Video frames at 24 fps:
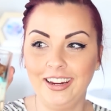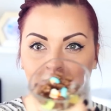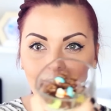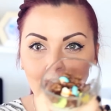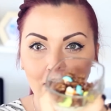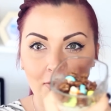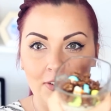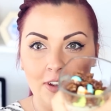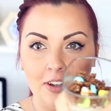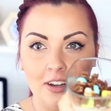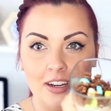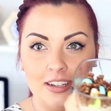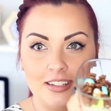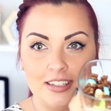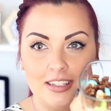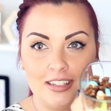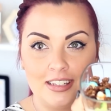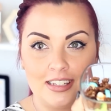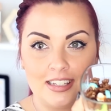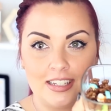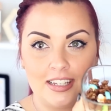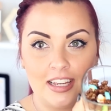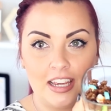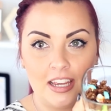I don't know if you guys
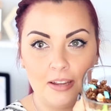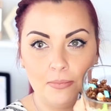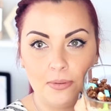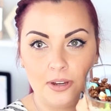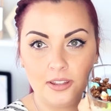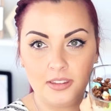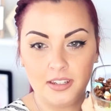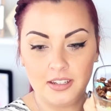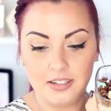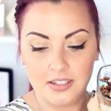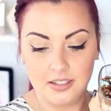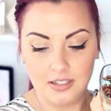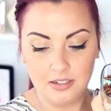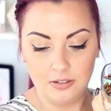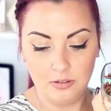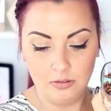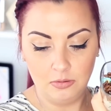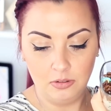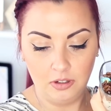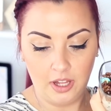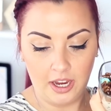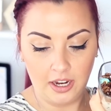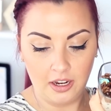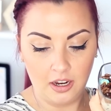can see, but there's
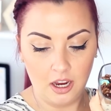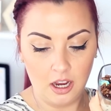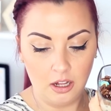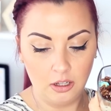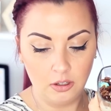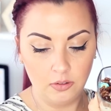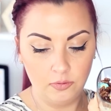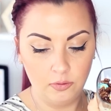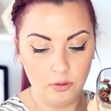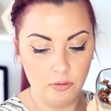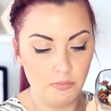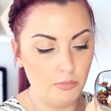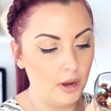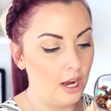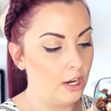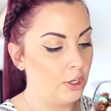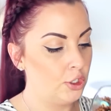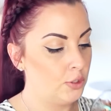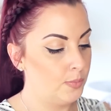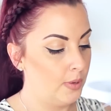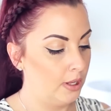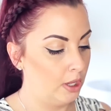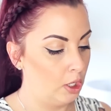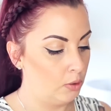little like colourful
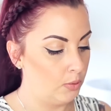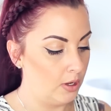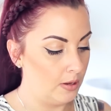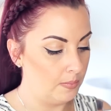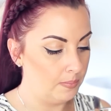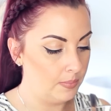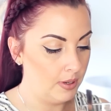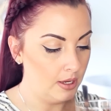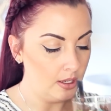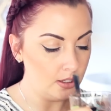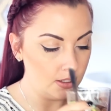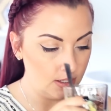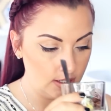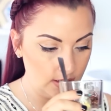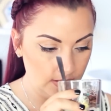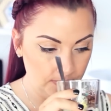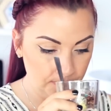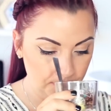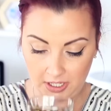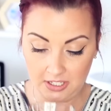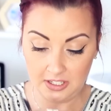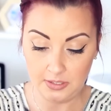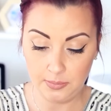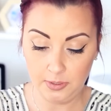marshmallowy bits.
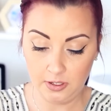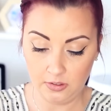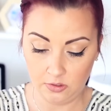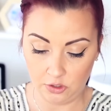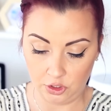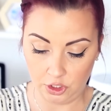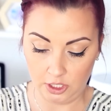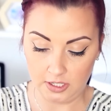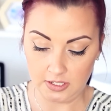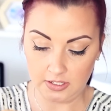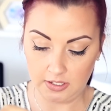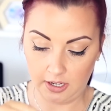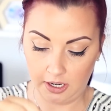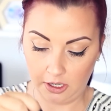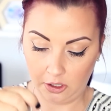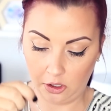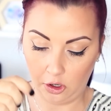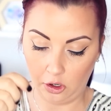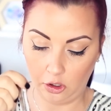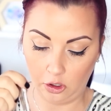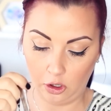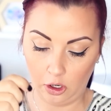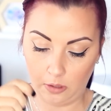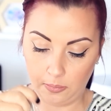It smells just like
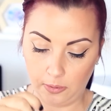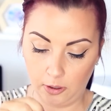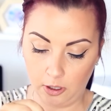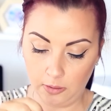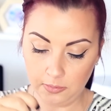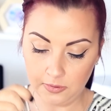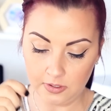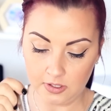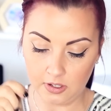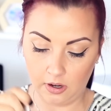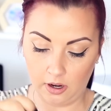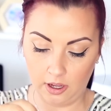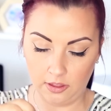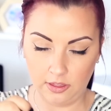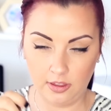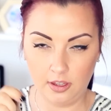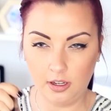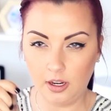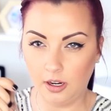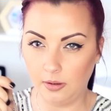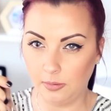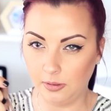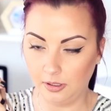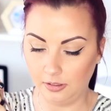Cocoa Pops, so I
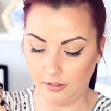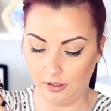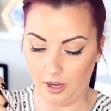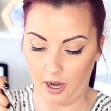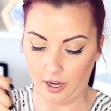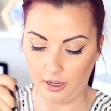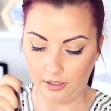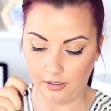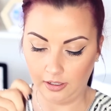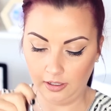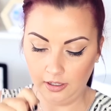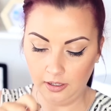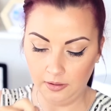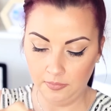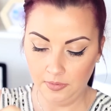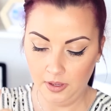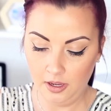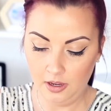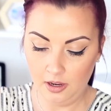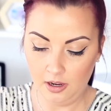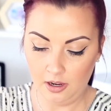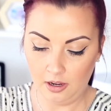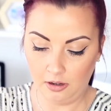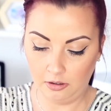think I will like
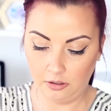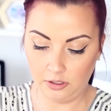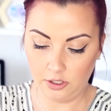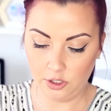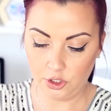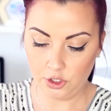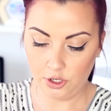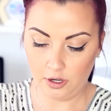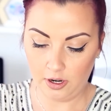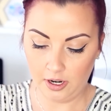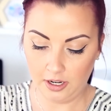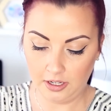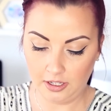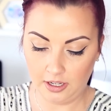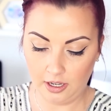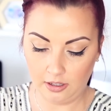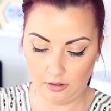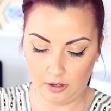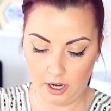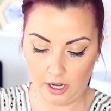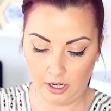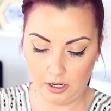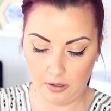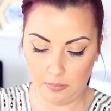it. I'm going to try and get
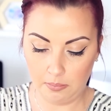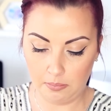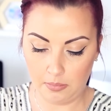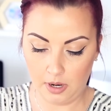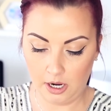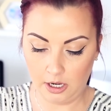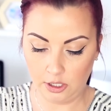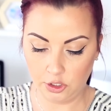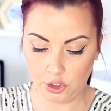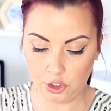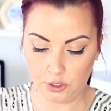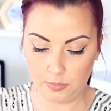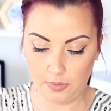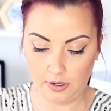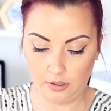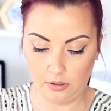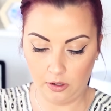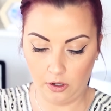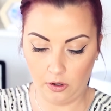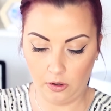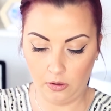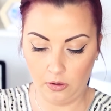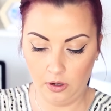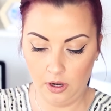like
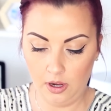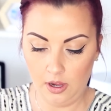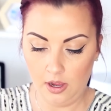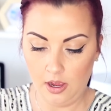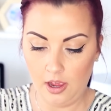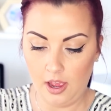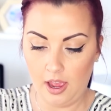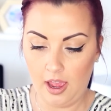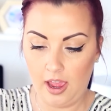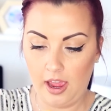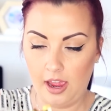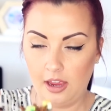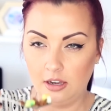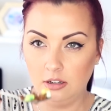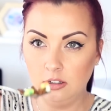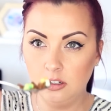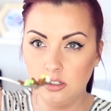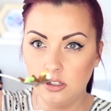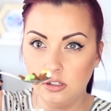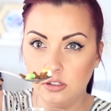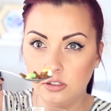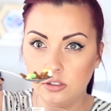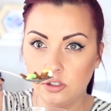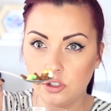marshmallow
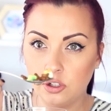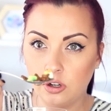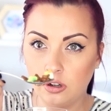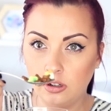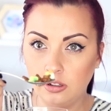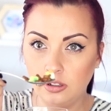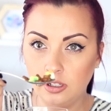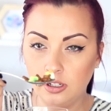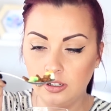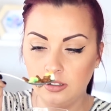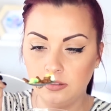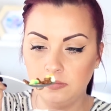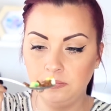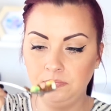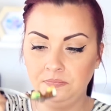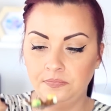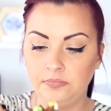and chocolate.